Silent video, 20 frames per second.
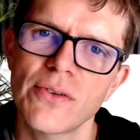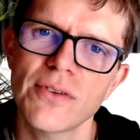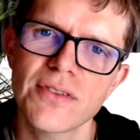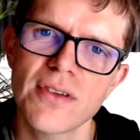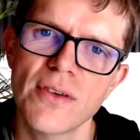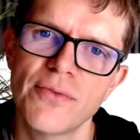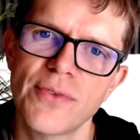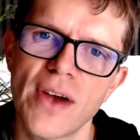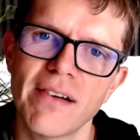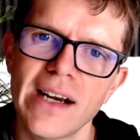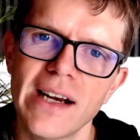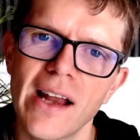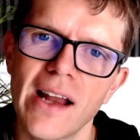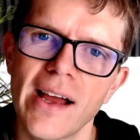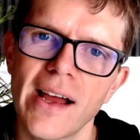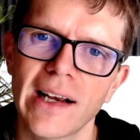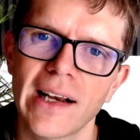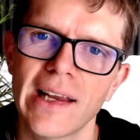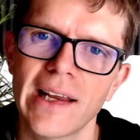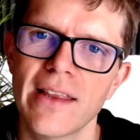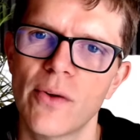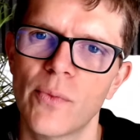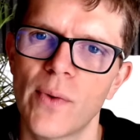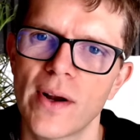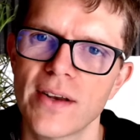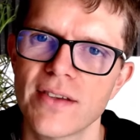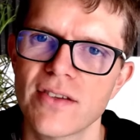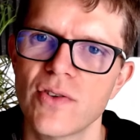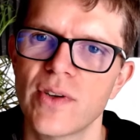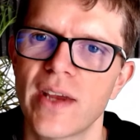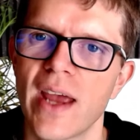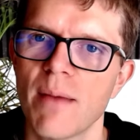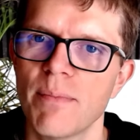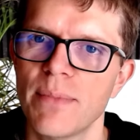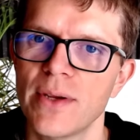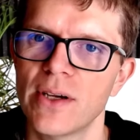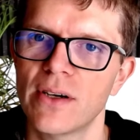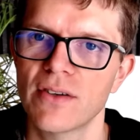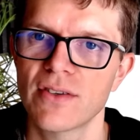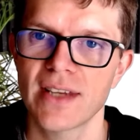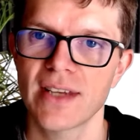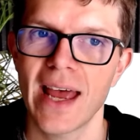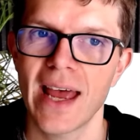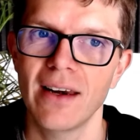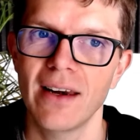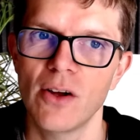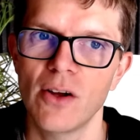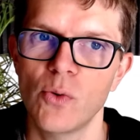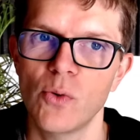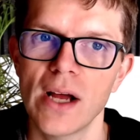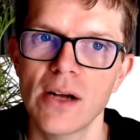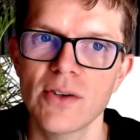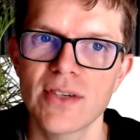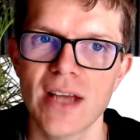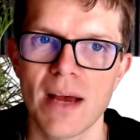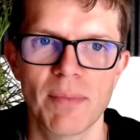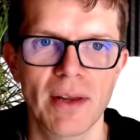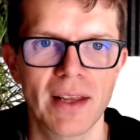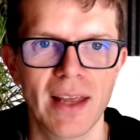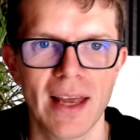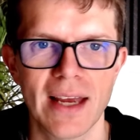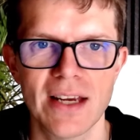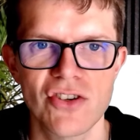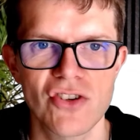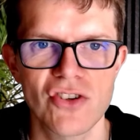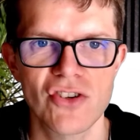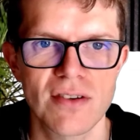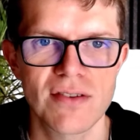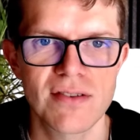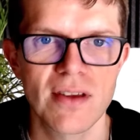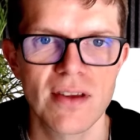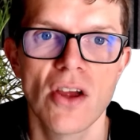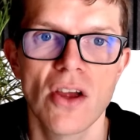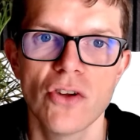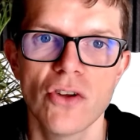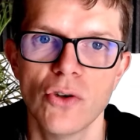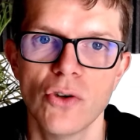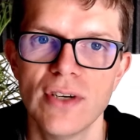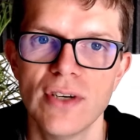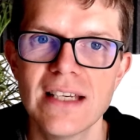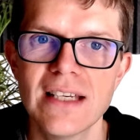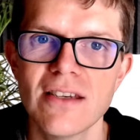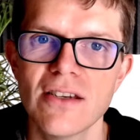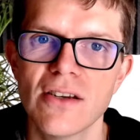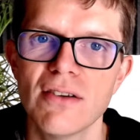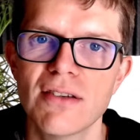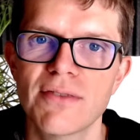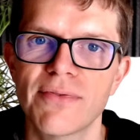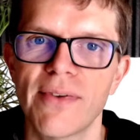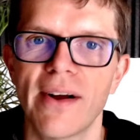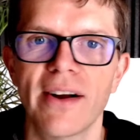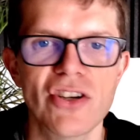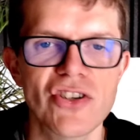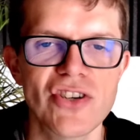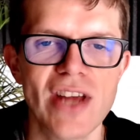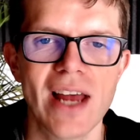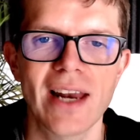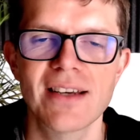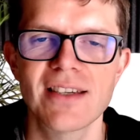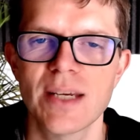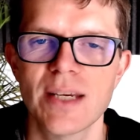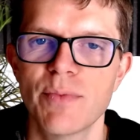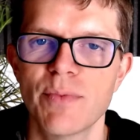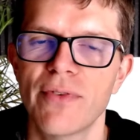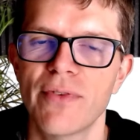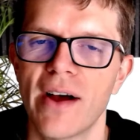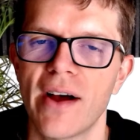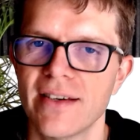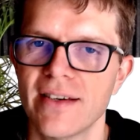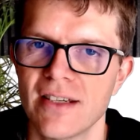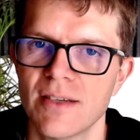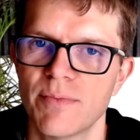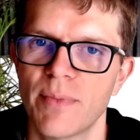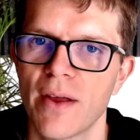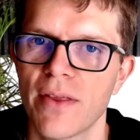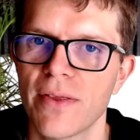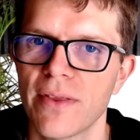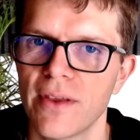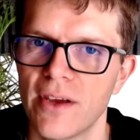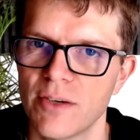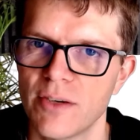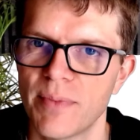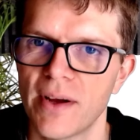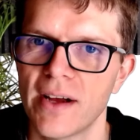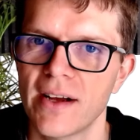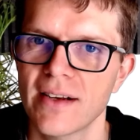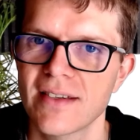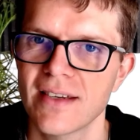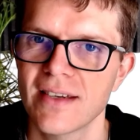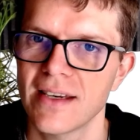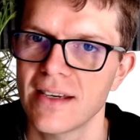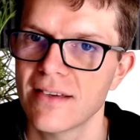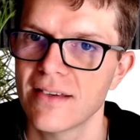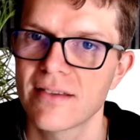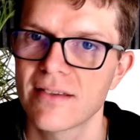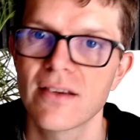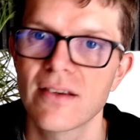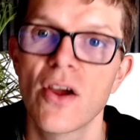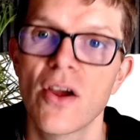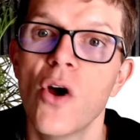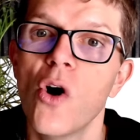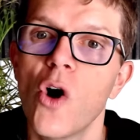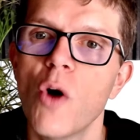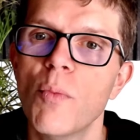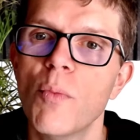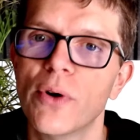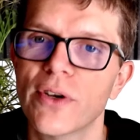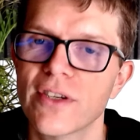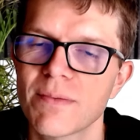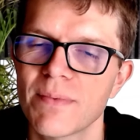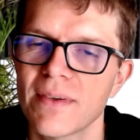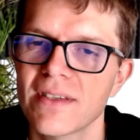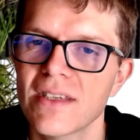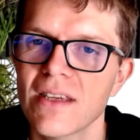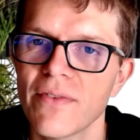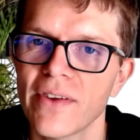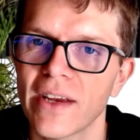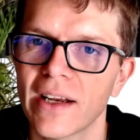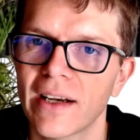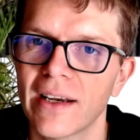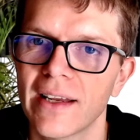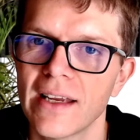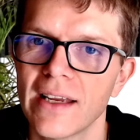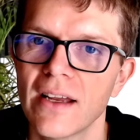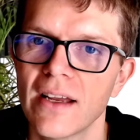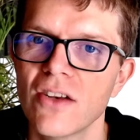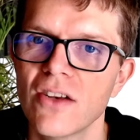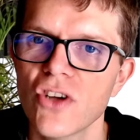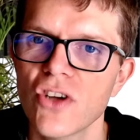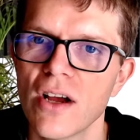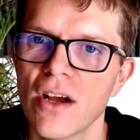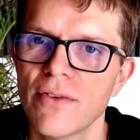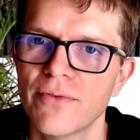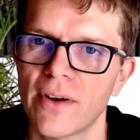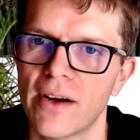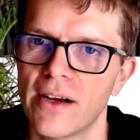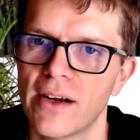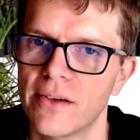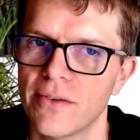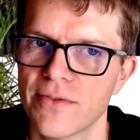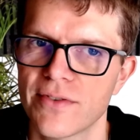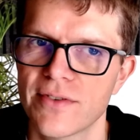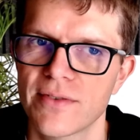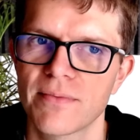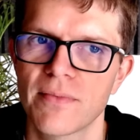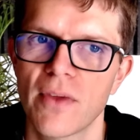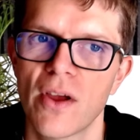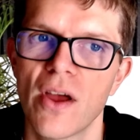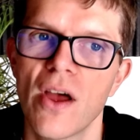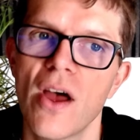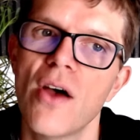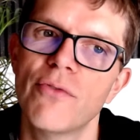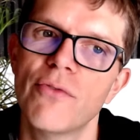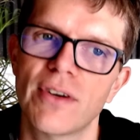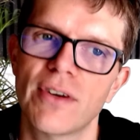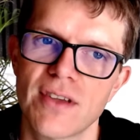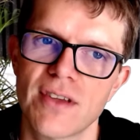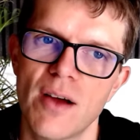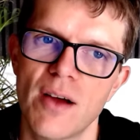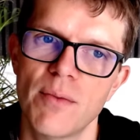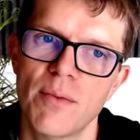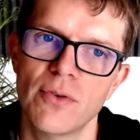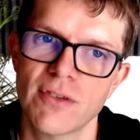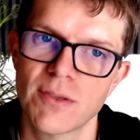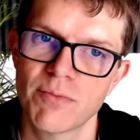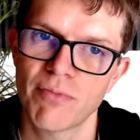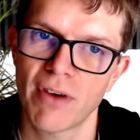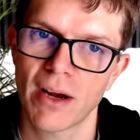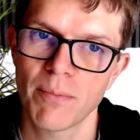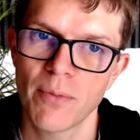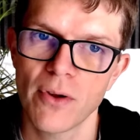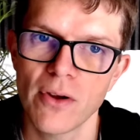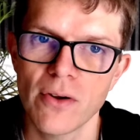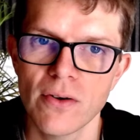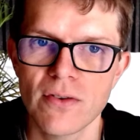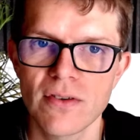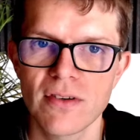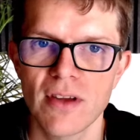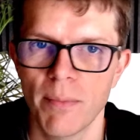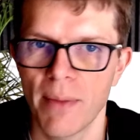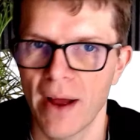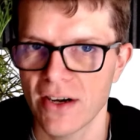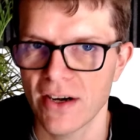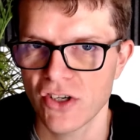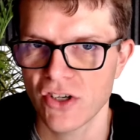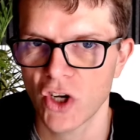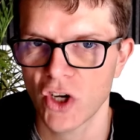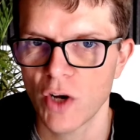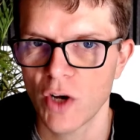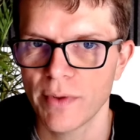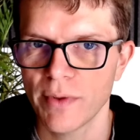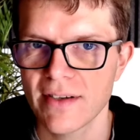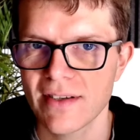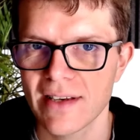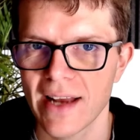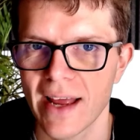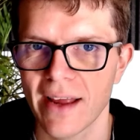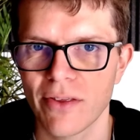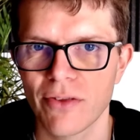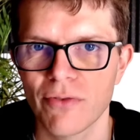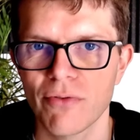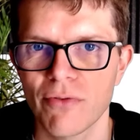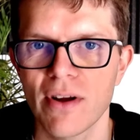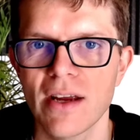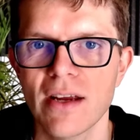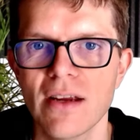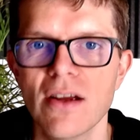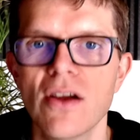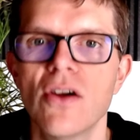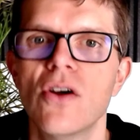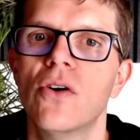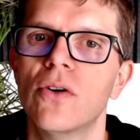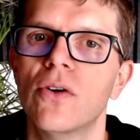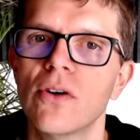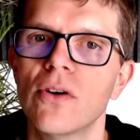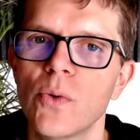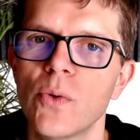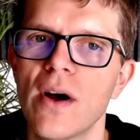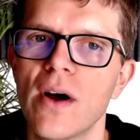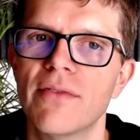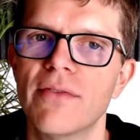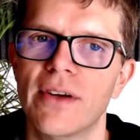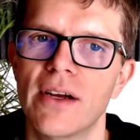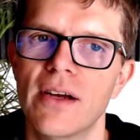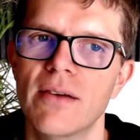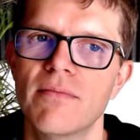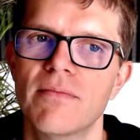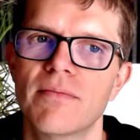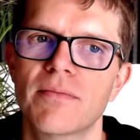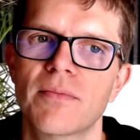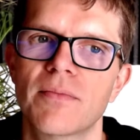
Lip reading: also very likely that once you get beyond Hello World applications, you'll need to use functionality provided by third parties, or more specifically, jar files. For example, Spring Boot, Apache Commons, Lang 3, or Guava.